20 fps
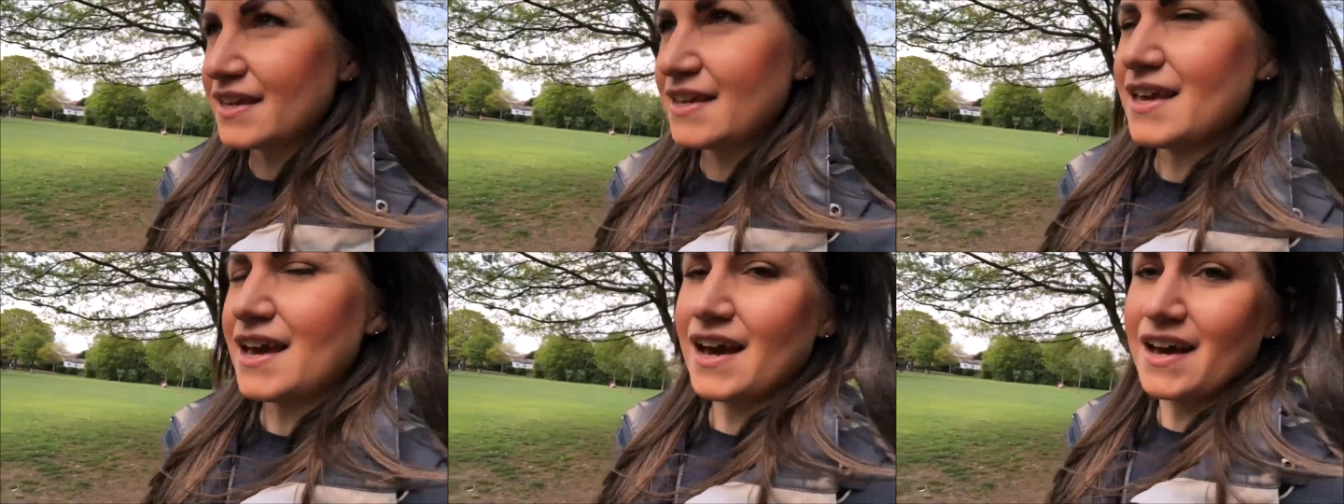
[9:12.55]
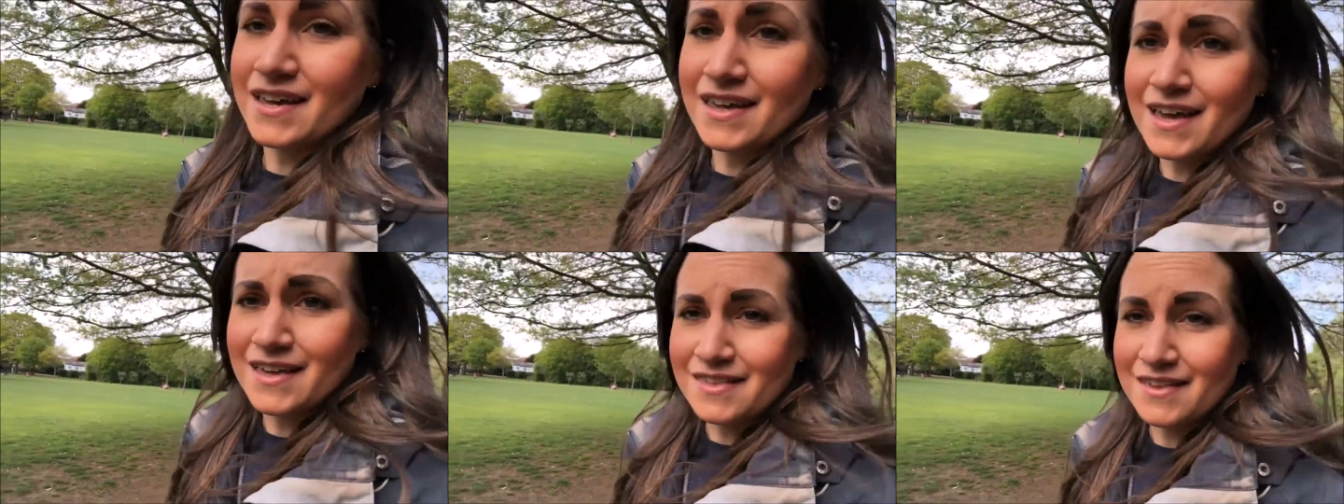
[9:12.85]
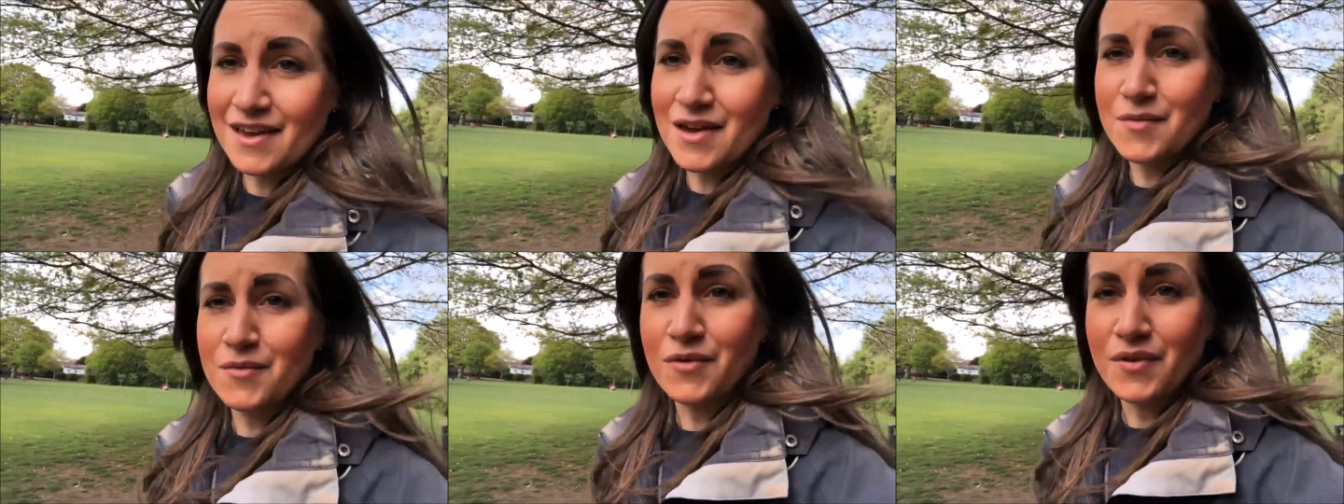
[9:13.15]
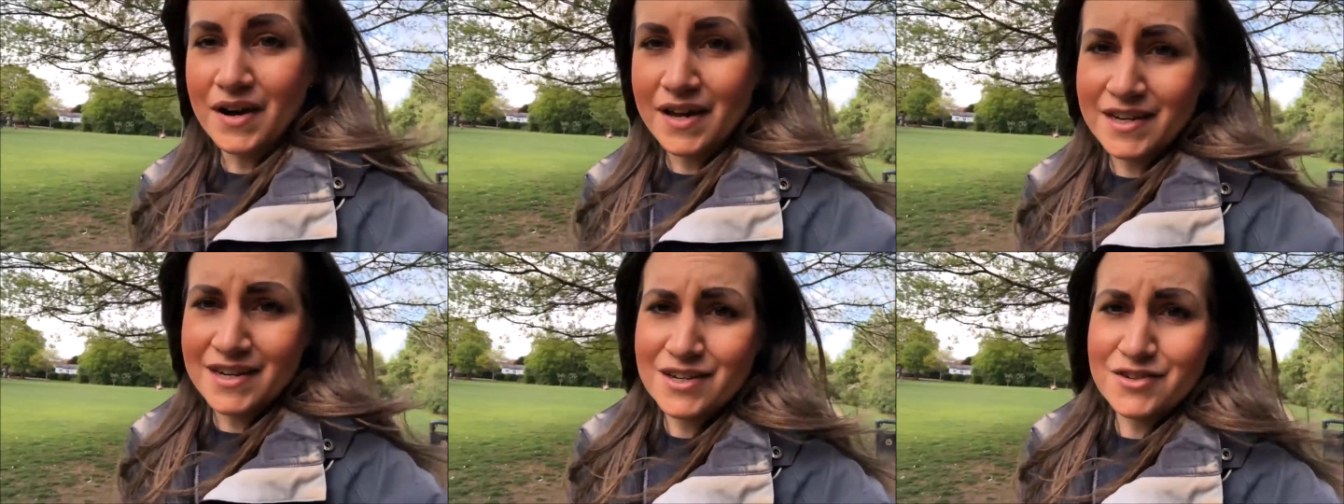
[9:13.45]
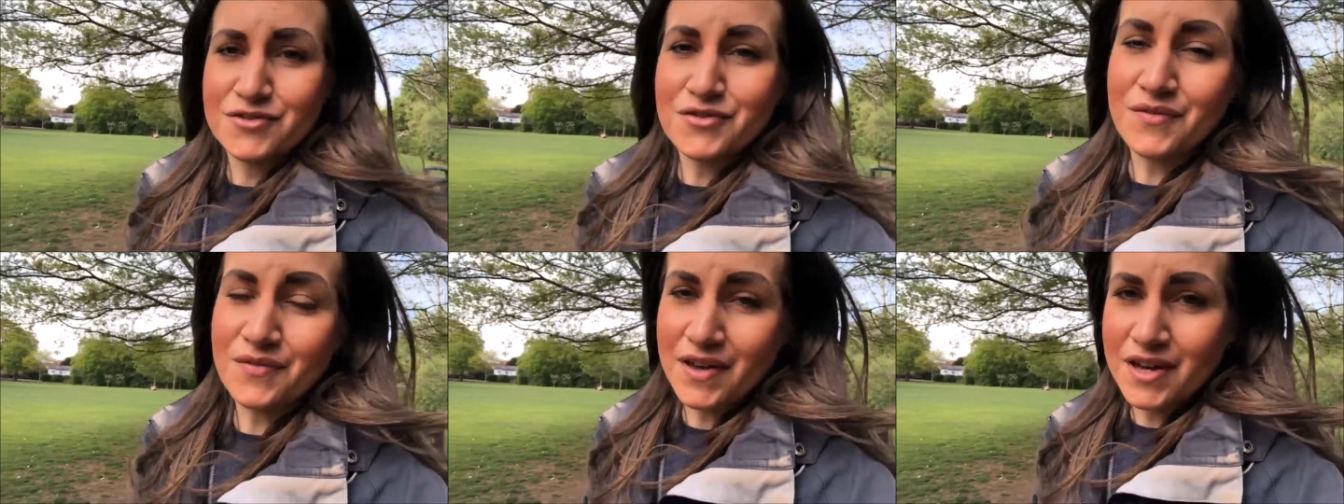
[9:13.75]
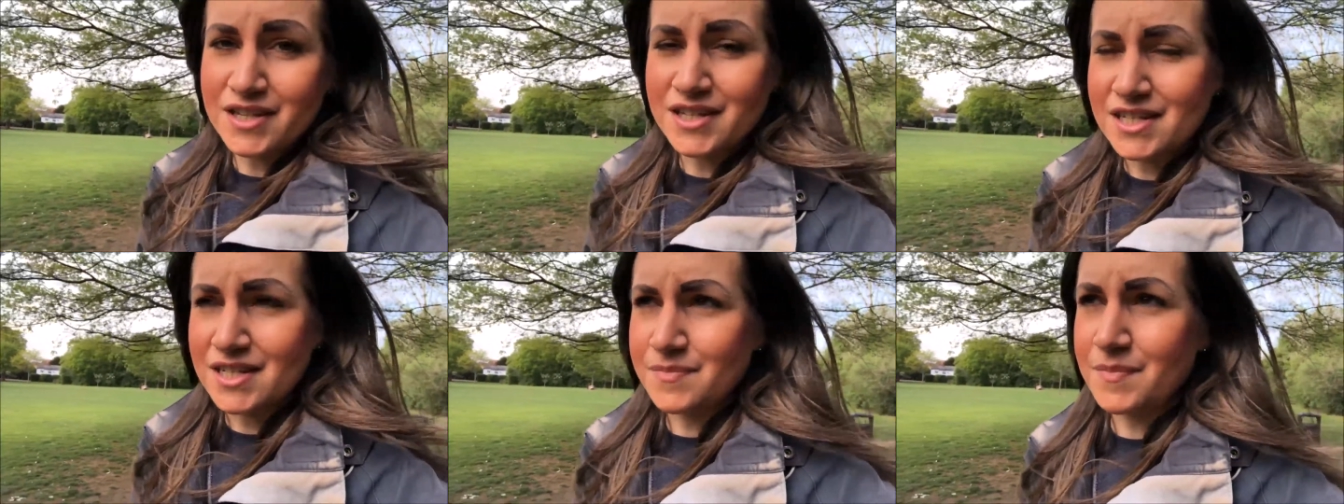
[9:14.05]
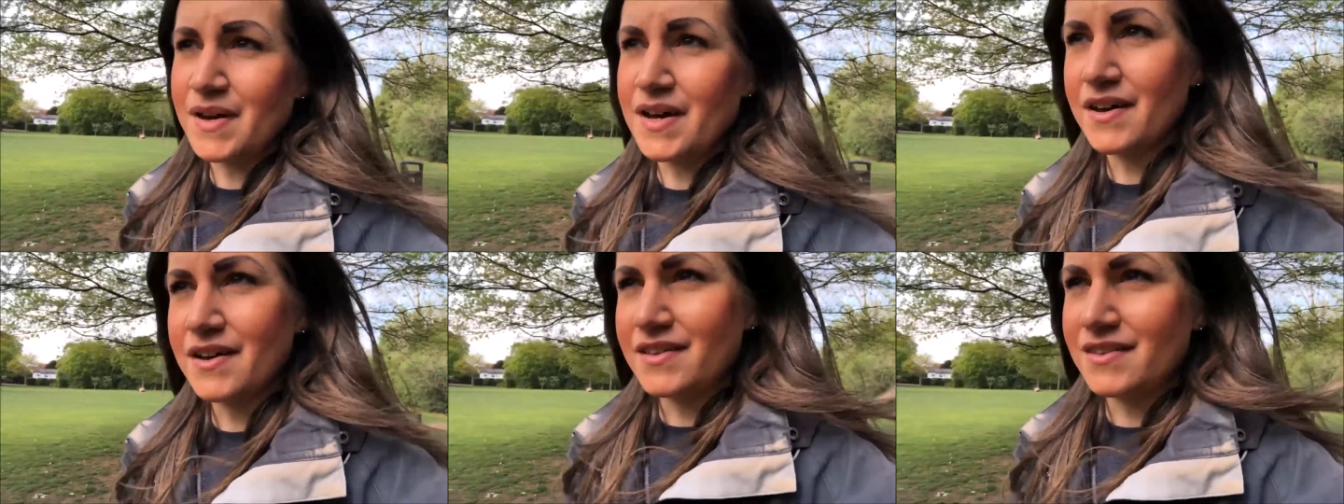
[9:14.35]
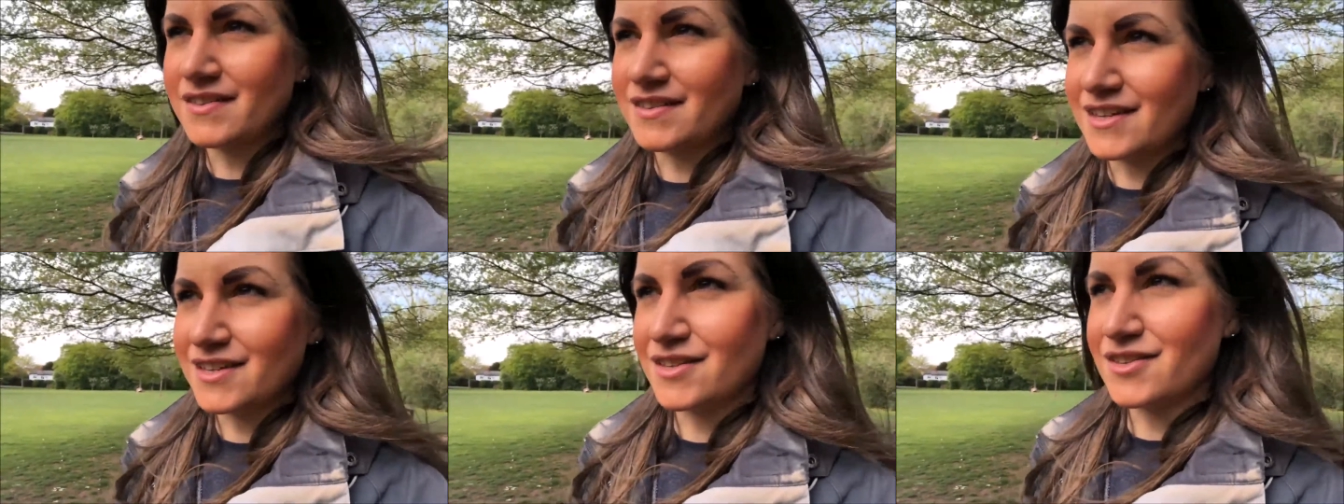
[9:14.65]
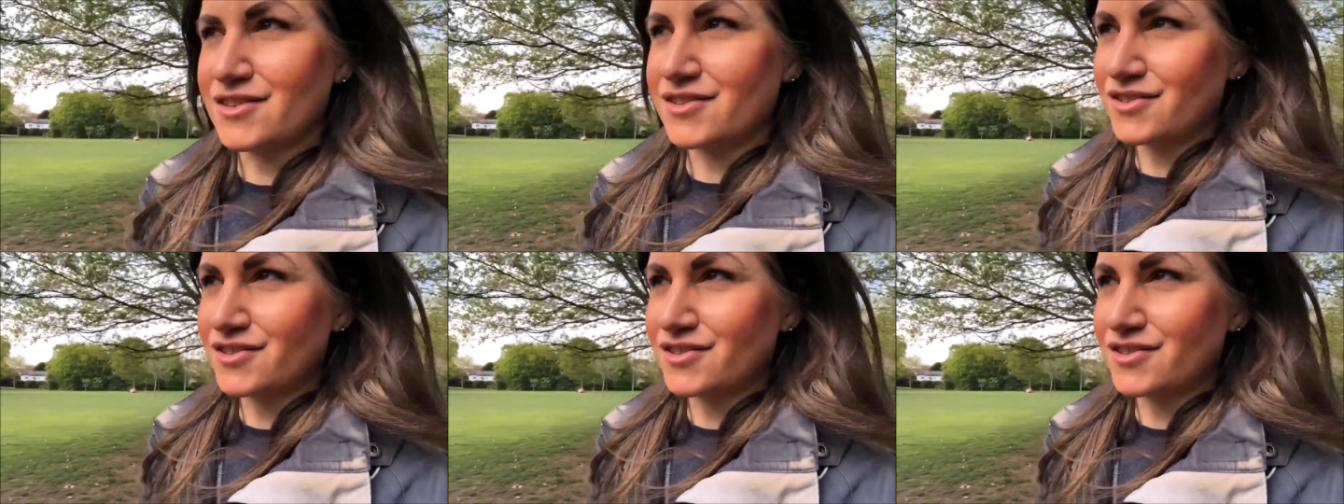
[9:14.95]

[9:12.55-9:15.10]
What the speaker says: yeah, I guess I am quite an introverted person,